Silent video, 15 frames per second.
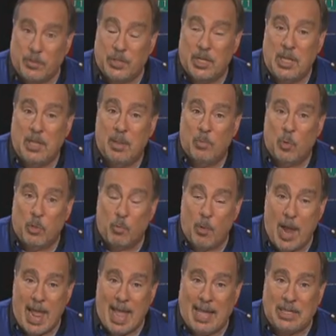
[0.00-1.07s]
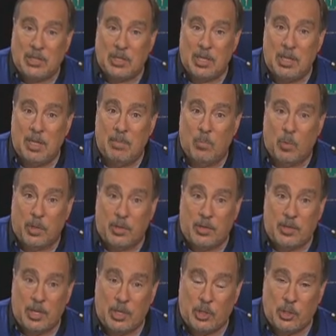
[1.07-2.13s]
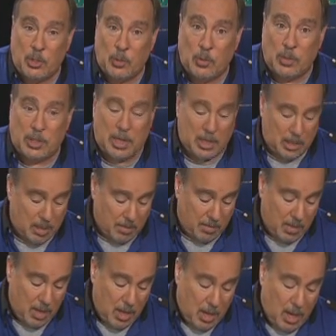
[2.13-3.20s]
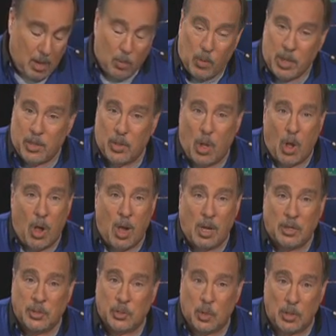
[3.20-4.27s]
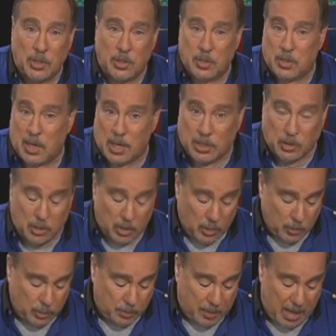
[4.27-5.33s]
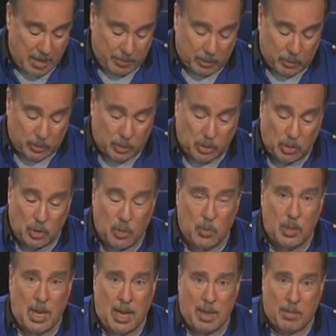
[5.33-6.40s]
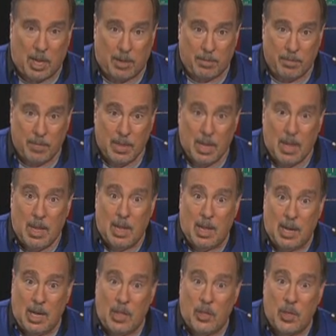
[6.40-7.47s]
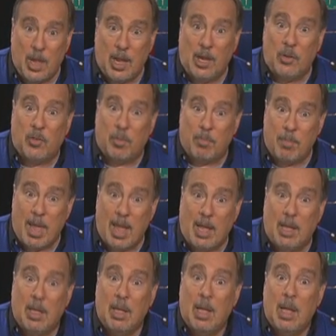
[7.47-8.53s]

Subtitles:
seen them with rags in them, with tissues in them, with all sorts of things, newspapers, you name it. Anything to make